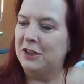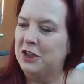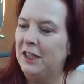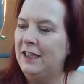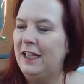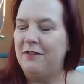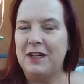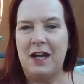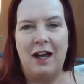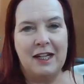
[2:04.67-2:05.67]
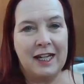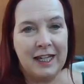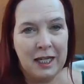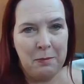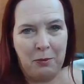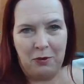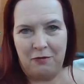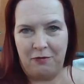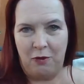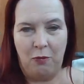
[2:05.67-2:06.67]
And she had even gotten a
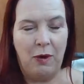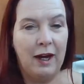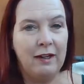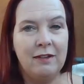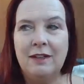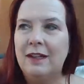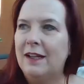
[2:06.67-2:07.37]
keyboard for a while